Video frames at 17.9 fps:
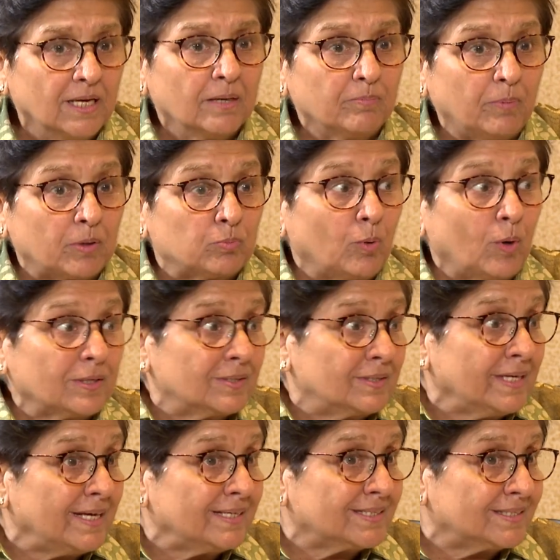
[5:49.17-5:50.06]
but what
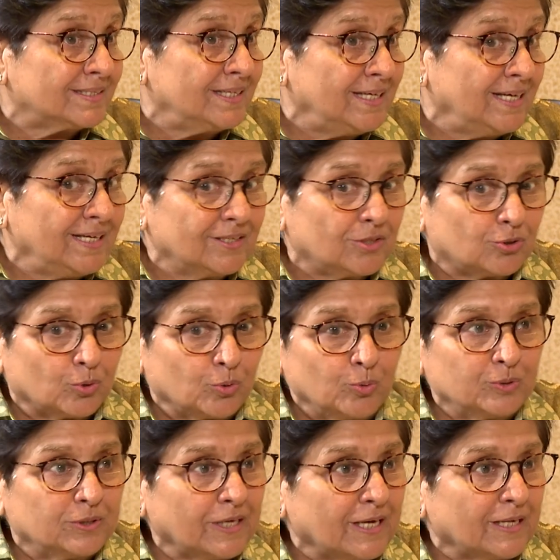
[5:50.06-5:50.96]
they see
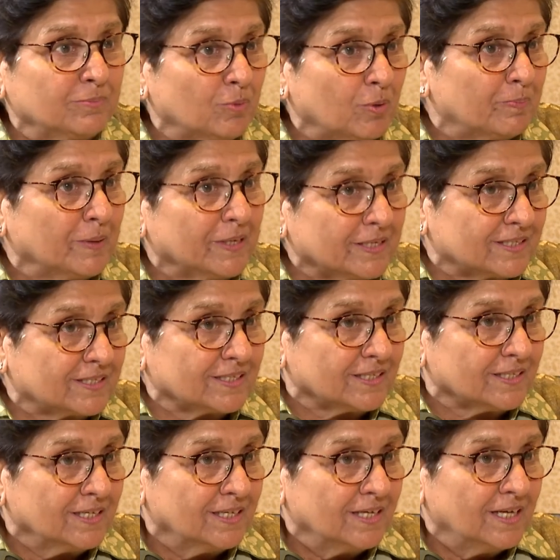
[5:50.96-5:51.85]
through their
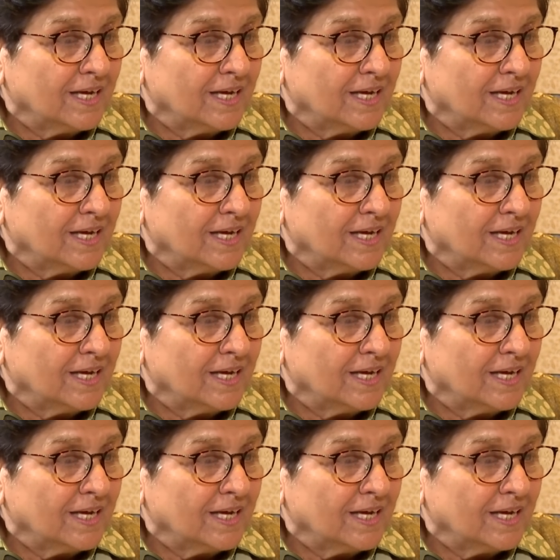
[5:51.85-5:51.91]
mobility,